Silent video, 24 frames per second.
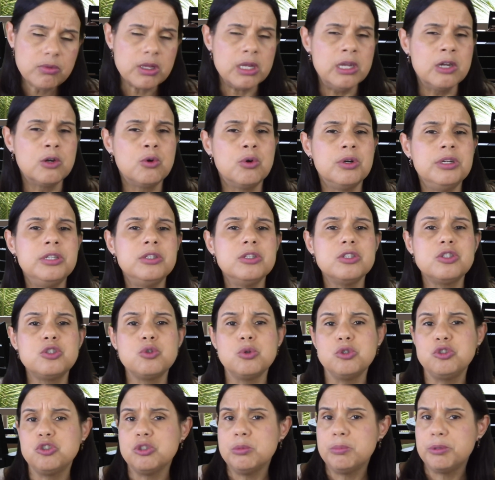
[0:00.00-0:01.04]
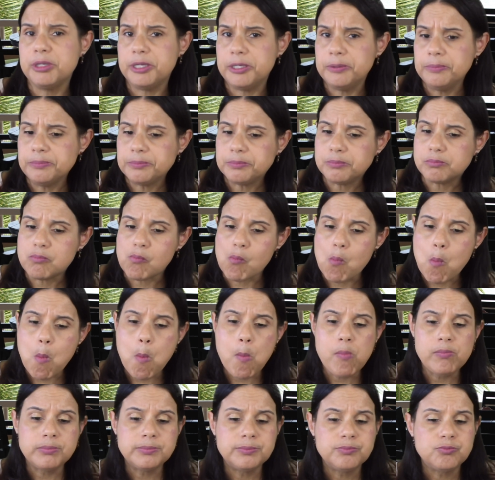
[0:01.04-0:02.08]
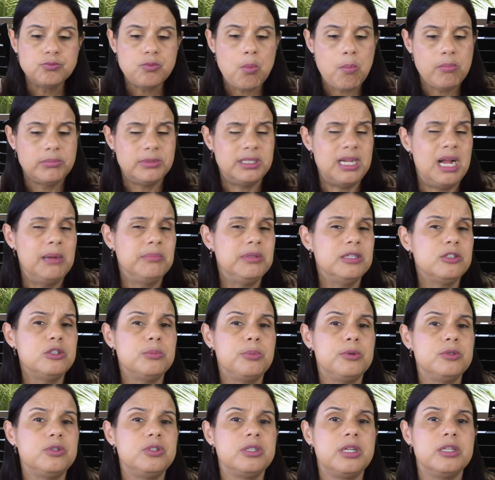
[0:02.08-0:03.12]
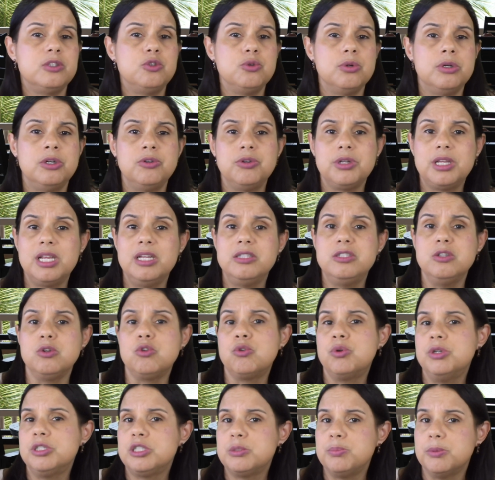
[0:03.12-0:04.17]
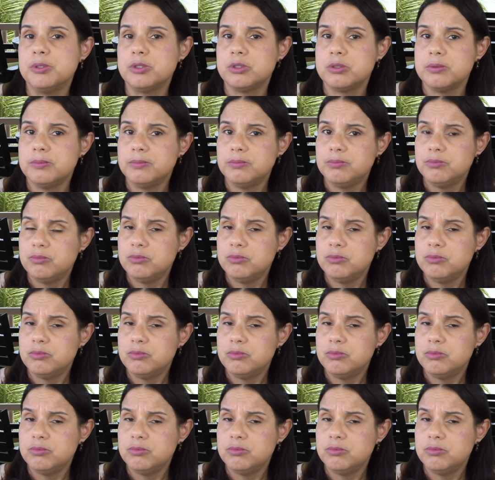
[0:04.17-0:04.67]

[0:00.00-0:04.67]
according to Social Blade, I'm not supposed to get to 100K till Christmas.